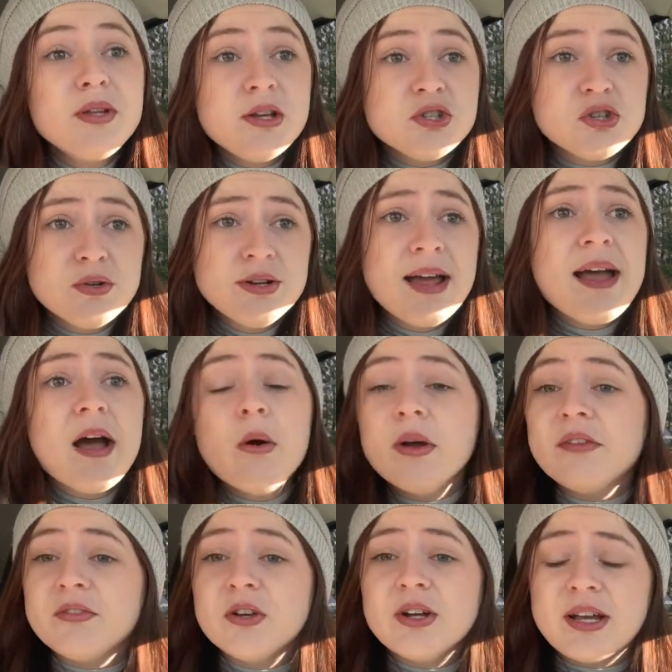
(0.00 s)
So now,
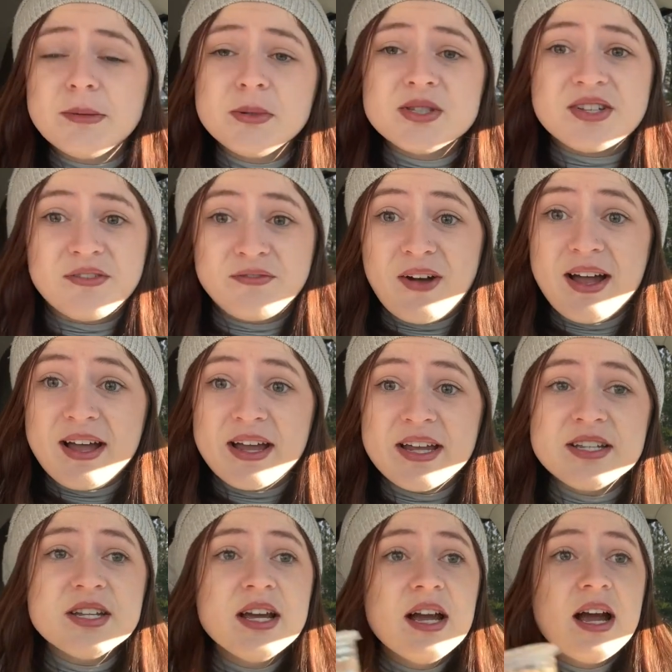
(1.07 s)
if you're able to
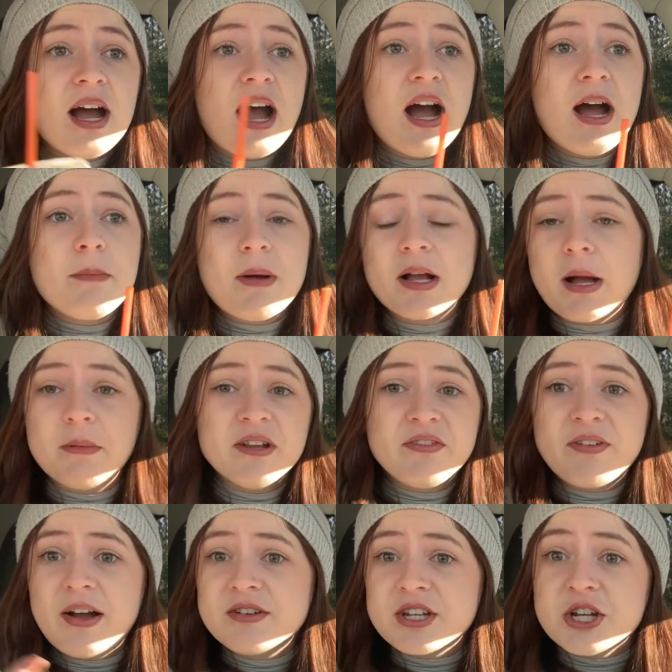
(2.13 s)
find um, a couple of
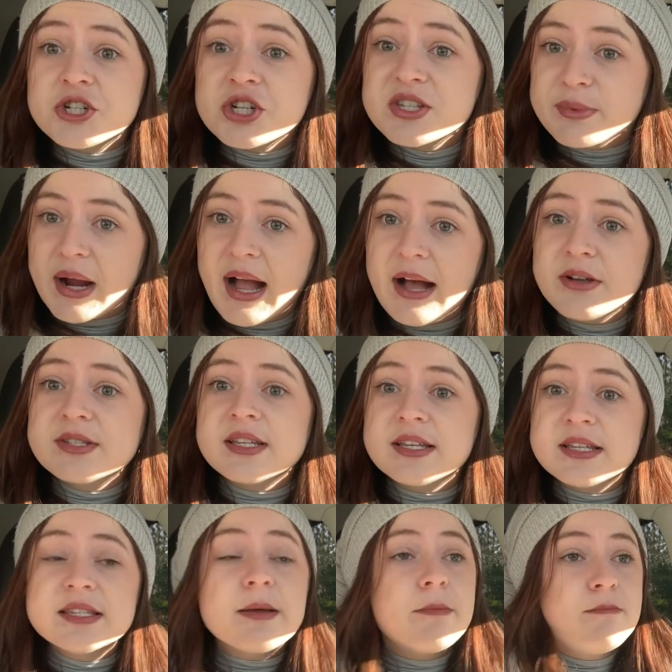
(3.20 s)
foundations where
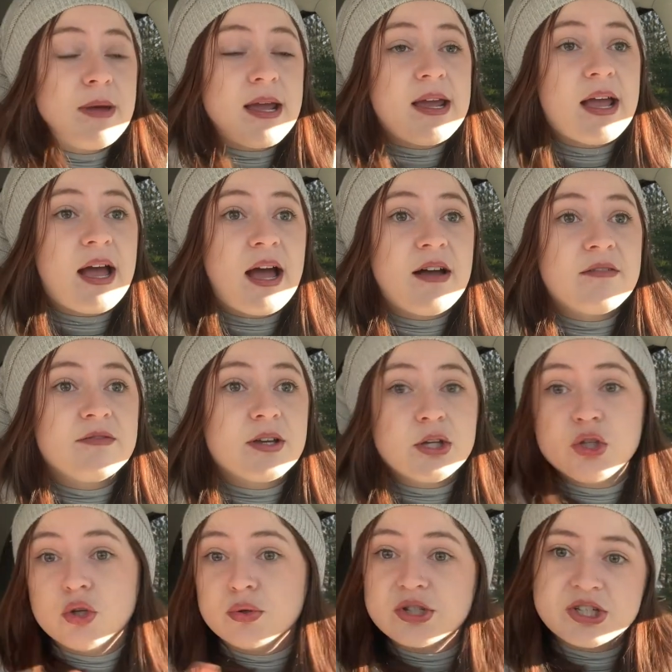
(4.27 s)
houses may have
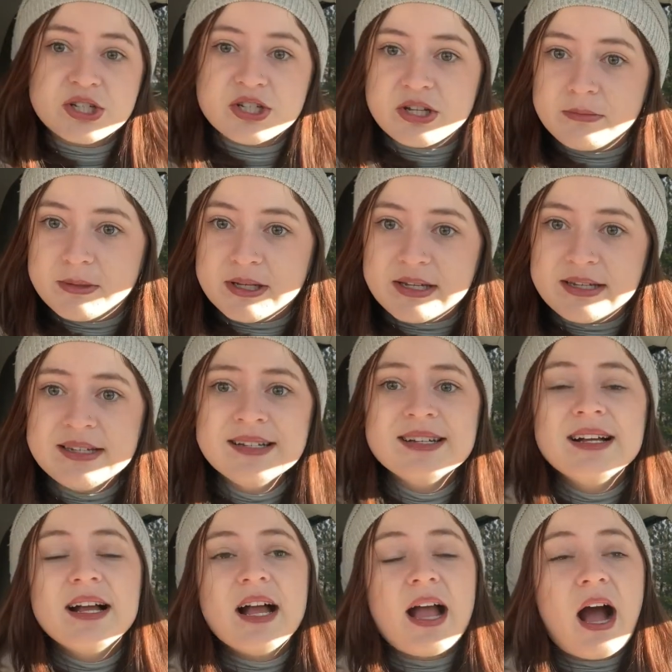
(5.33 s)
used to be,
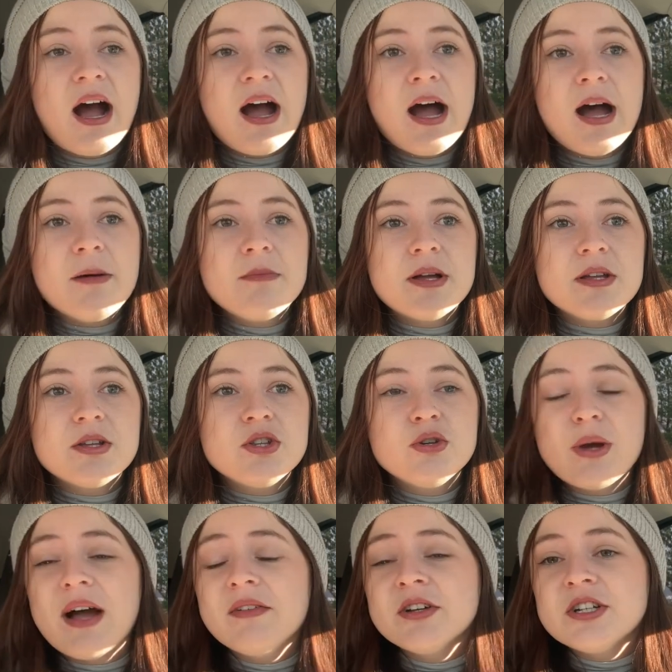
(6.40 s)
um, you
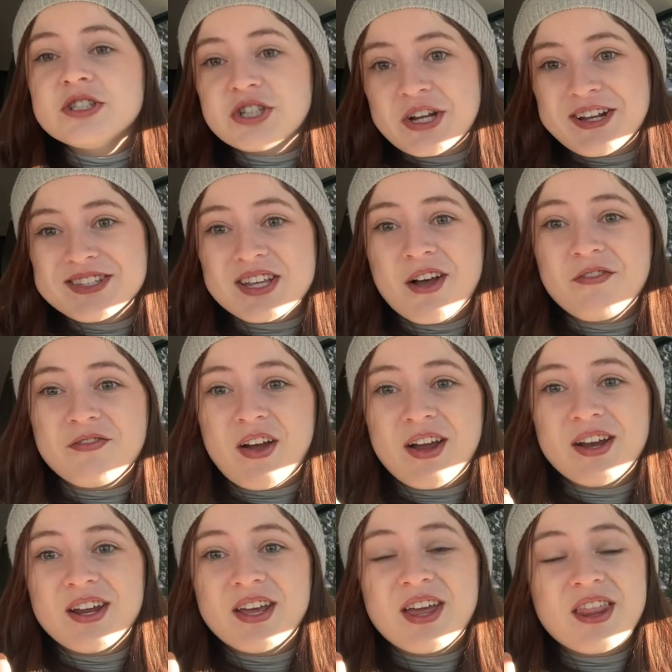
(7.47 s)
have a good chance of
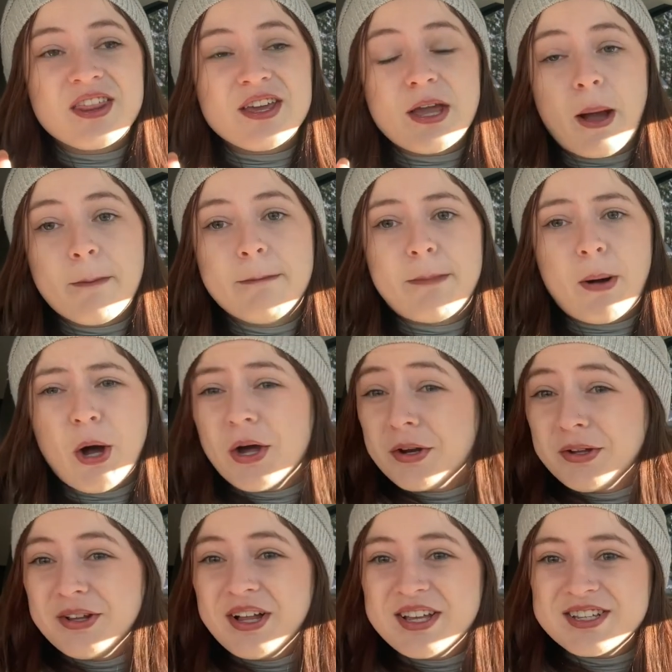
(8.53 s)
finding the
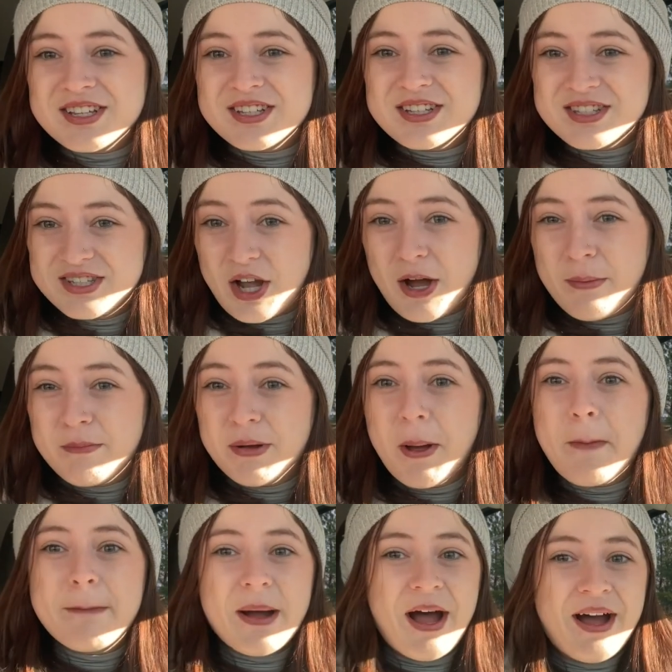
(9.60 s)
bottle dump
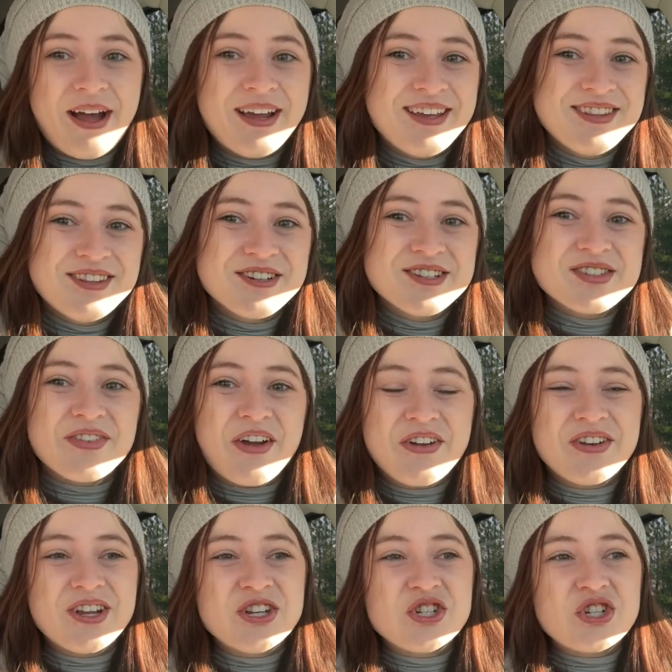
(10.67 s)
behind those
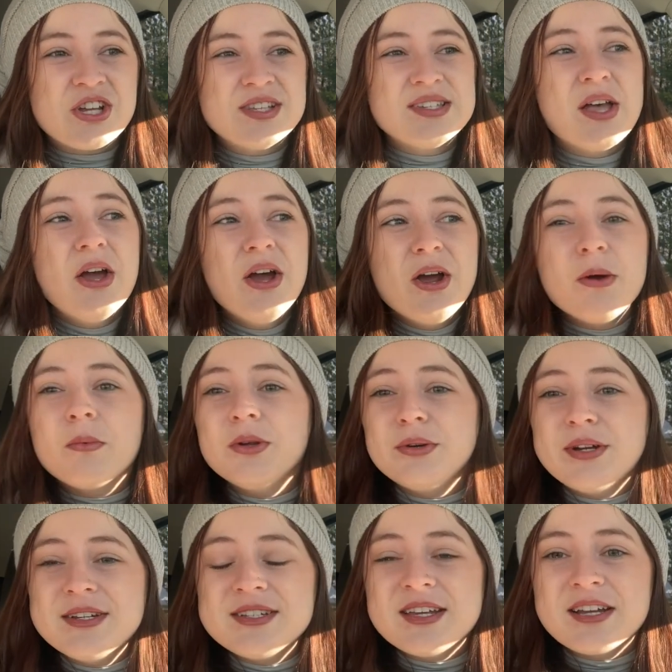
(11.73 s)
foundations, where you
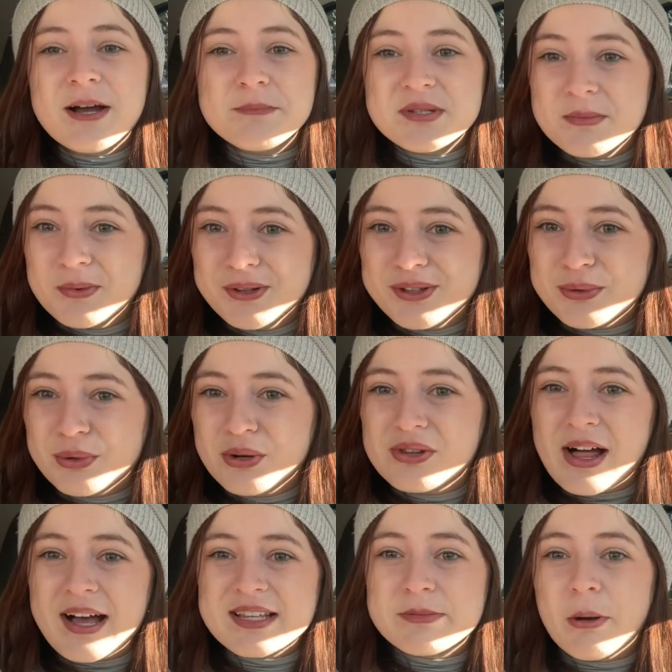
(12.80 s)
can dig up some really cool
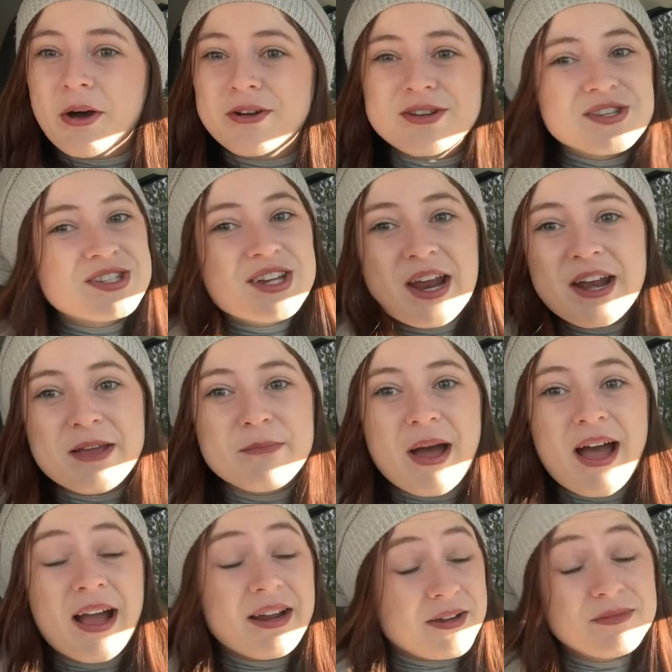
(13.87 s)
glass bottles dating
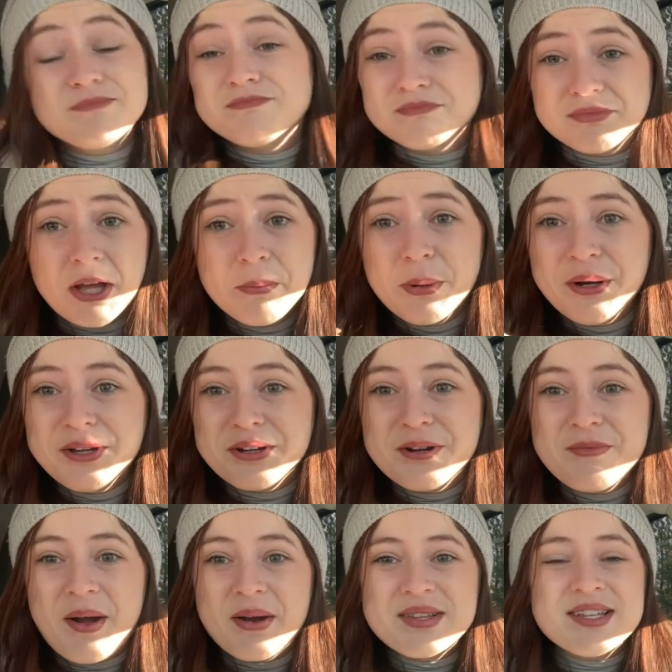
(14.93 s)
back a pretty good
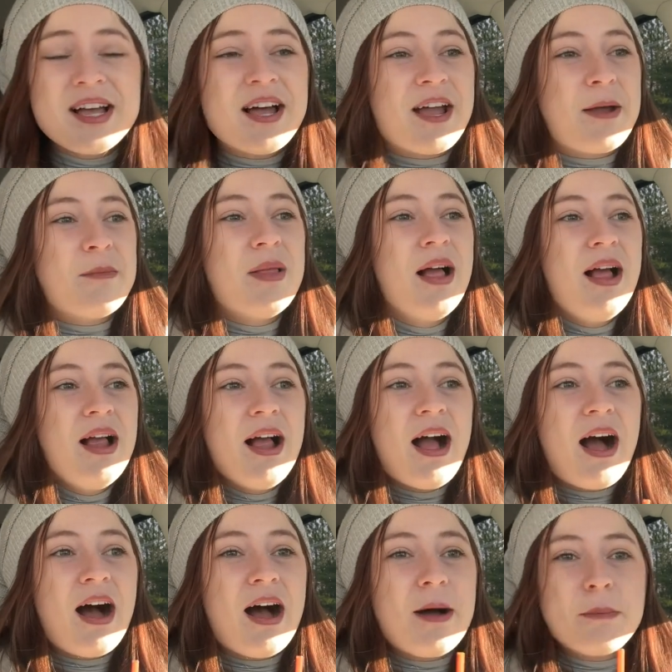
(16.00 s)
amount of time.
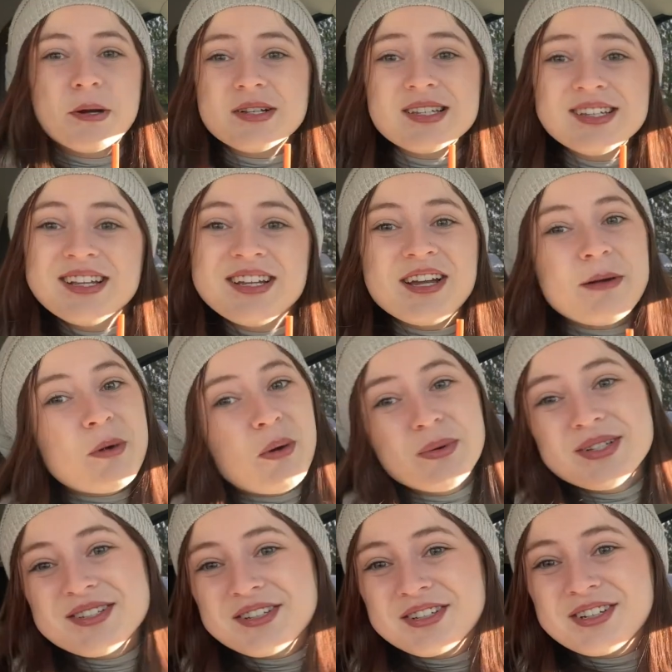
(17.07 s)
Uh, personally, I'm
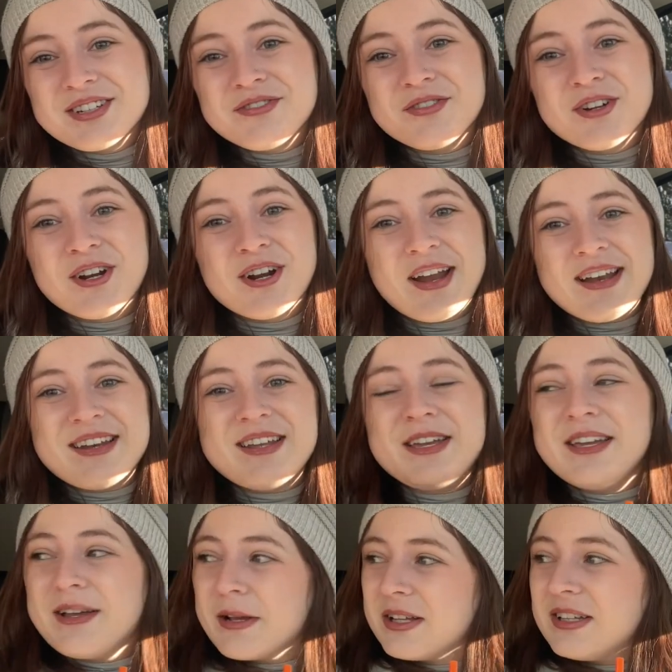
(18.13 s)
always looking for
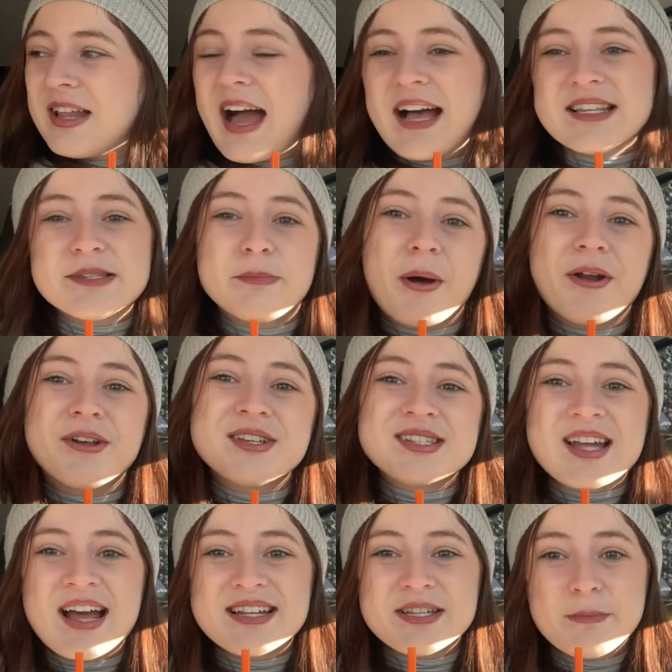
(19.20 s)
neat glass bottles
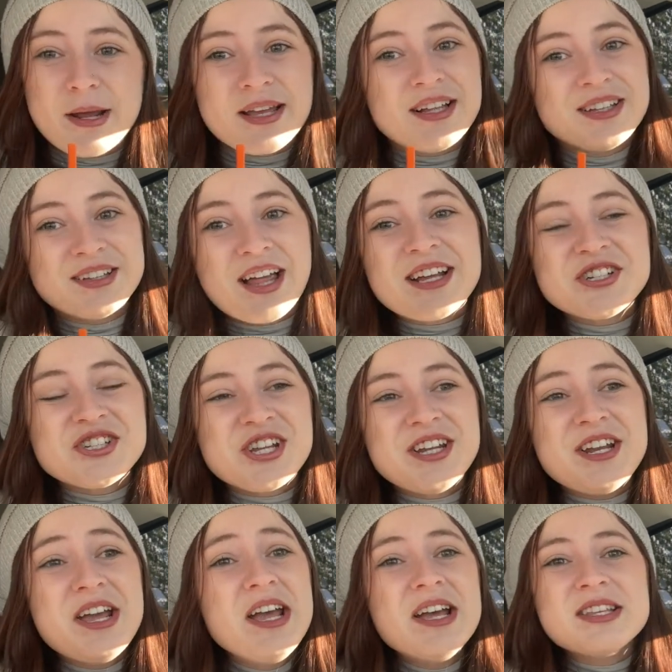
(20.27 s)
to add to my
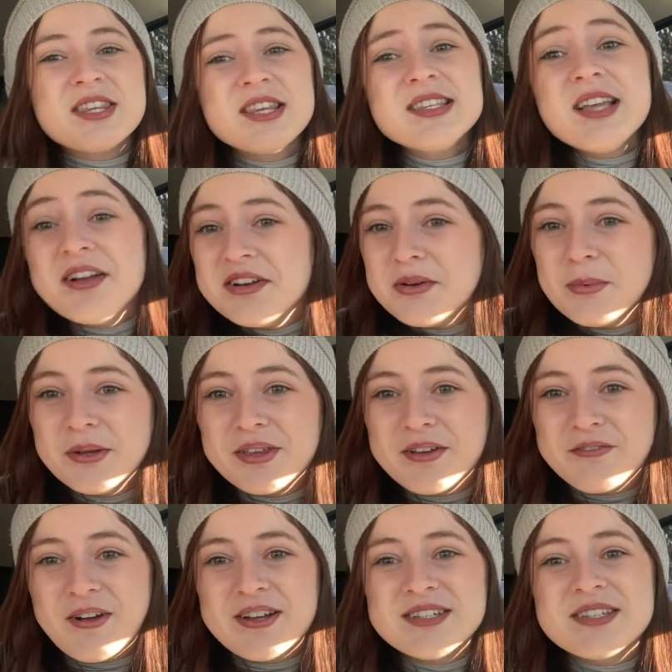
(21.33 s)
collection. So this sounded really
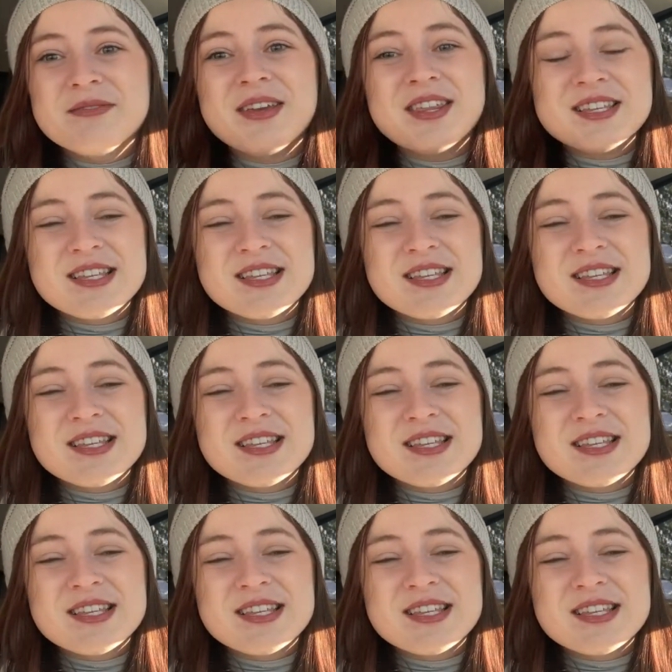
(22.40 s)
fun to me. This